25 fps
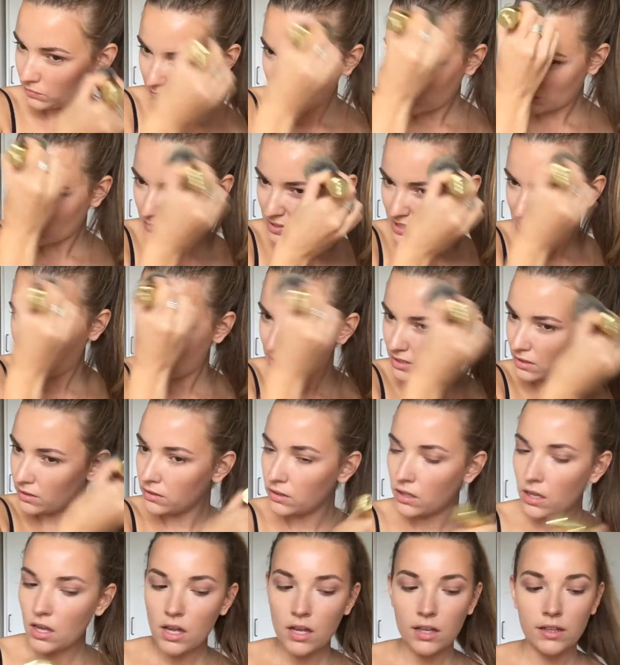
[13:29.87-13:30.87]
I'm
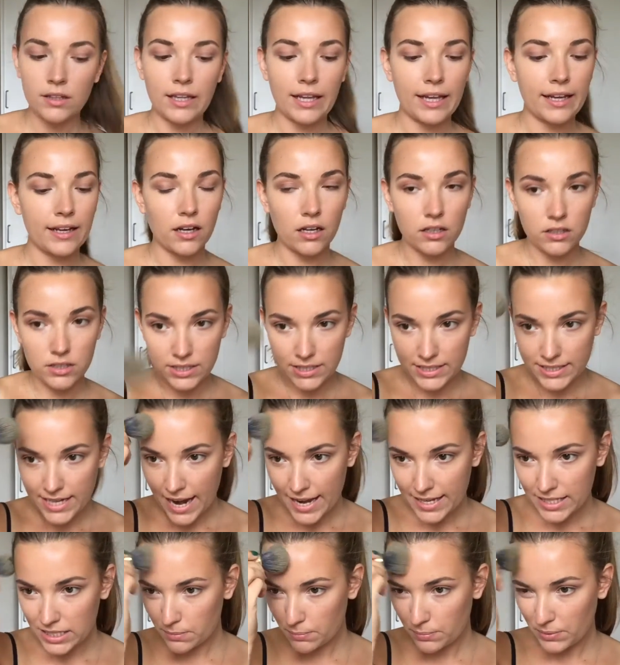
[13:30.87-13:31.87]
still like
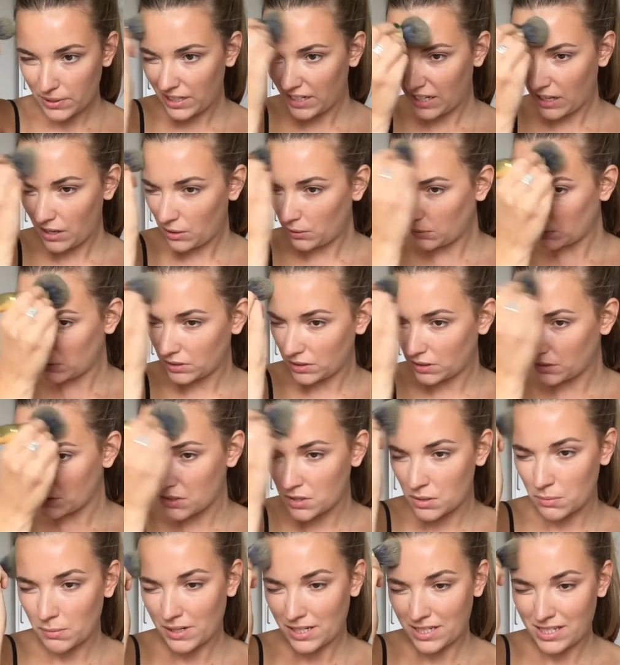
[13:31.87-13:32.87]
desperately holding on
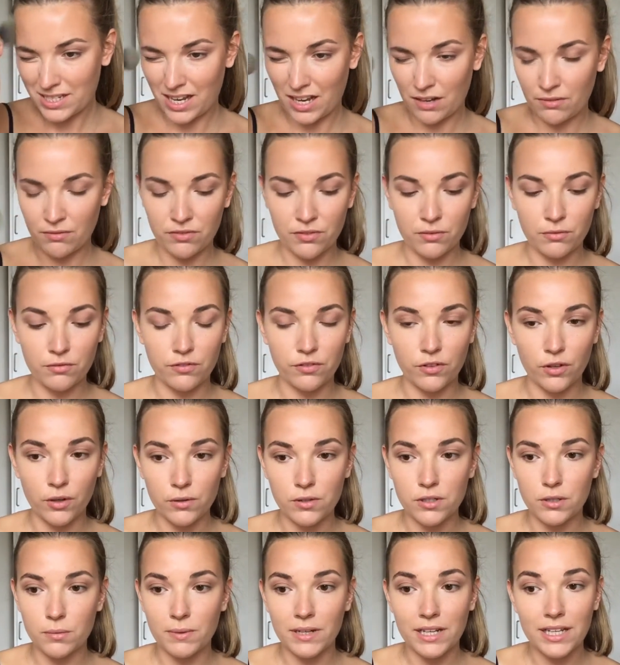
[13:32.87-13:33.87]
to my tan from
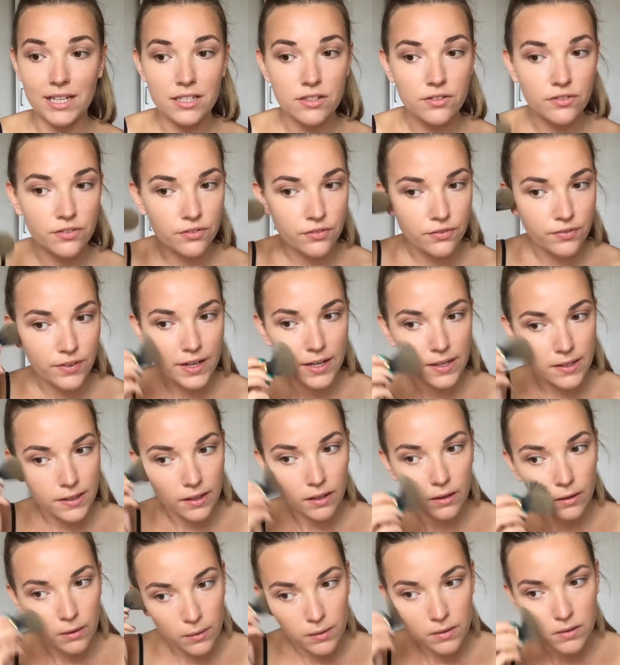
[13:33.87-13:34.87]
Florida, but it is
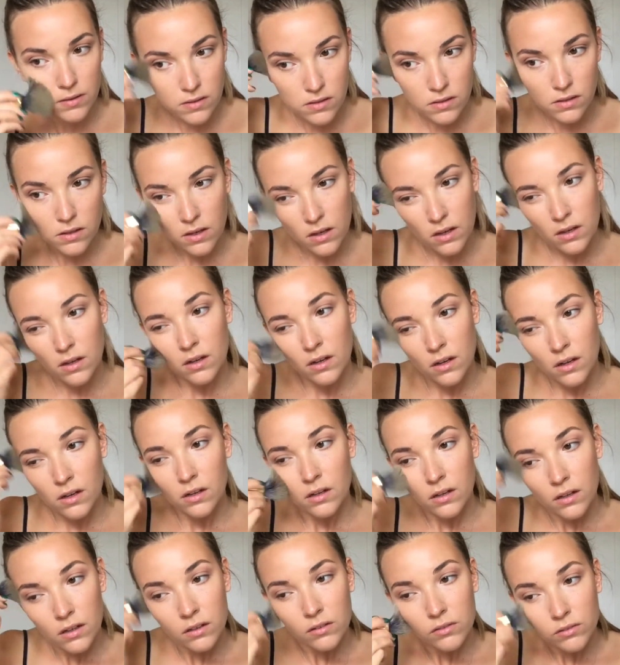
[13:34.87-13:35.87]
fading because
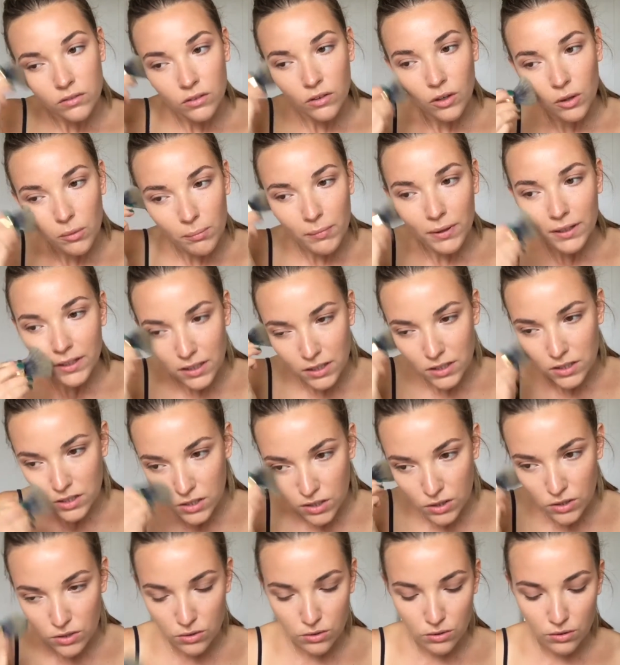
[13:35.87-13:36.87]
I've not managed
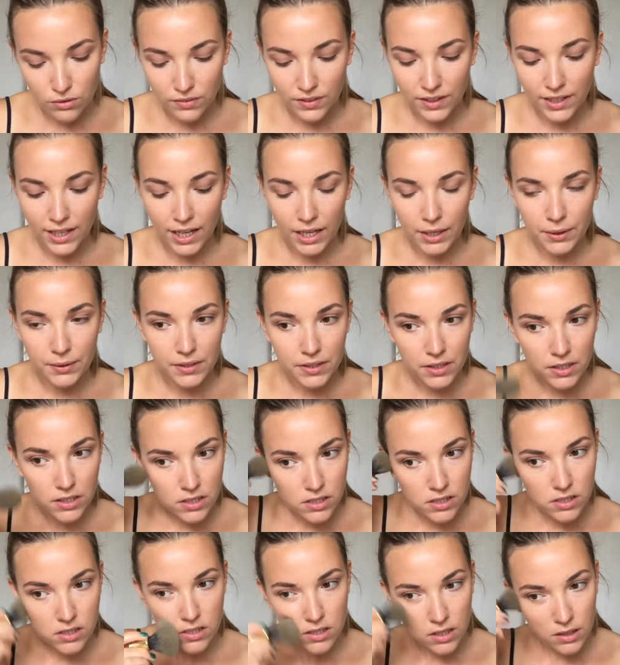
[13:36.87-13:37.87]
to sort of get out in the
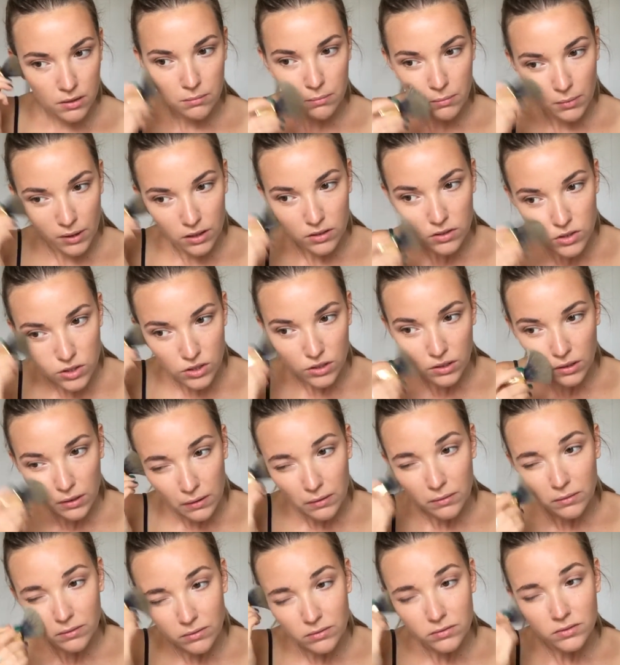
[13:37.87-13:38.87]
sun much
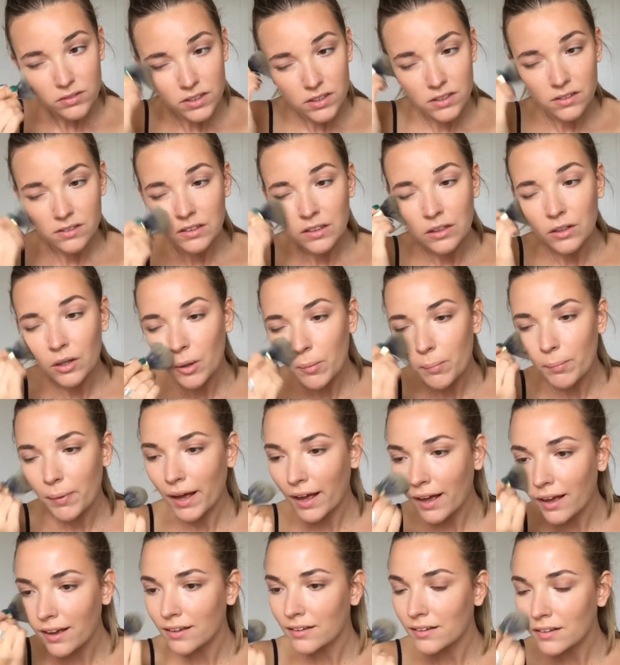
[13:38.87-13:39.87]
since I got
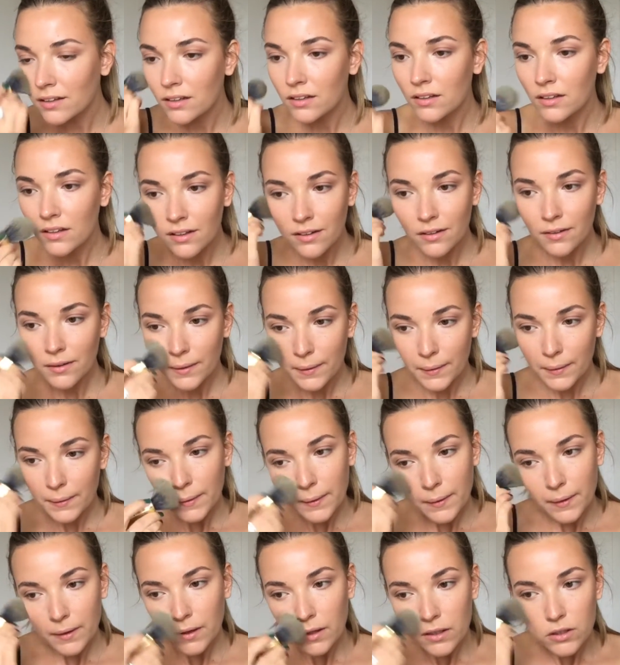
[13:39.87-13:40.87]
back.
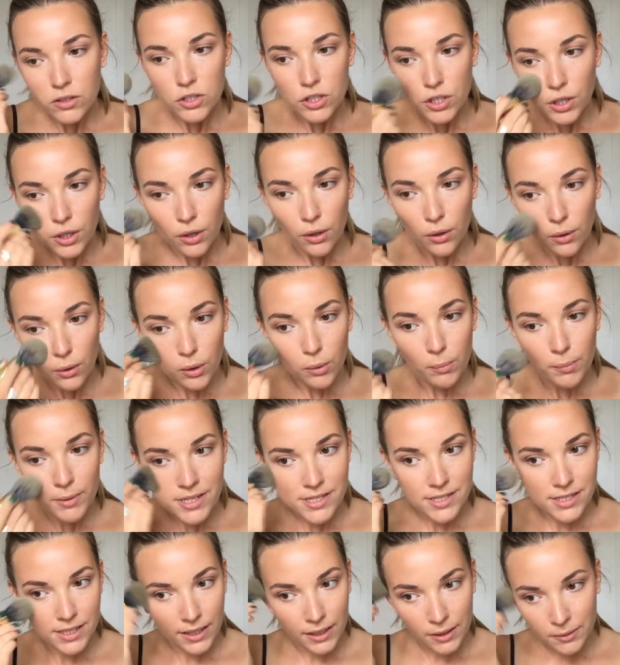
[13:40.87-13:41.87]
Too
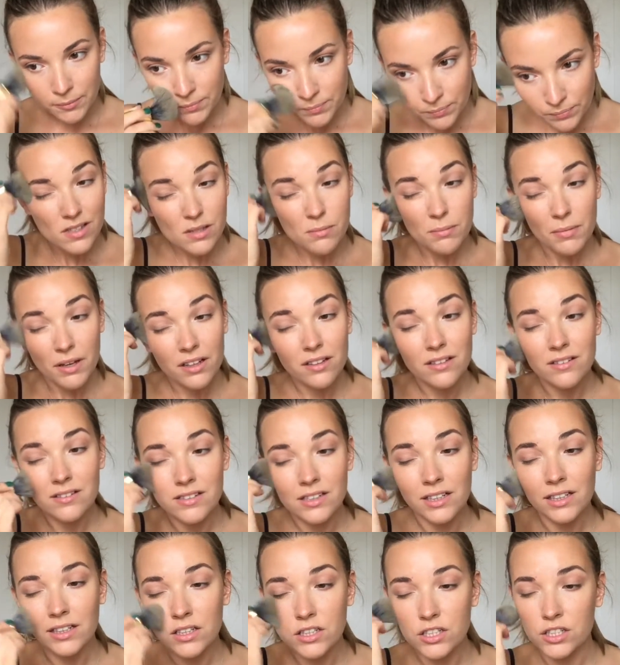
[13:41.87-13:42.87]
busy. It smells
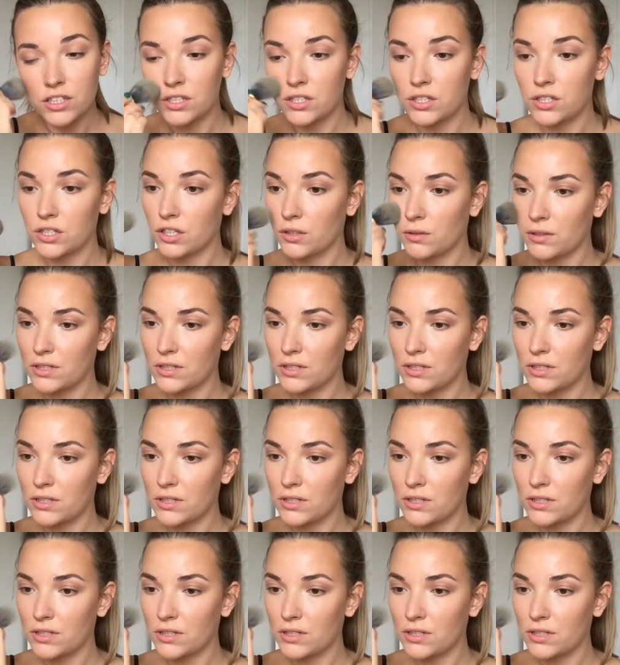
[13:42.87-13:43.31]
delicious too.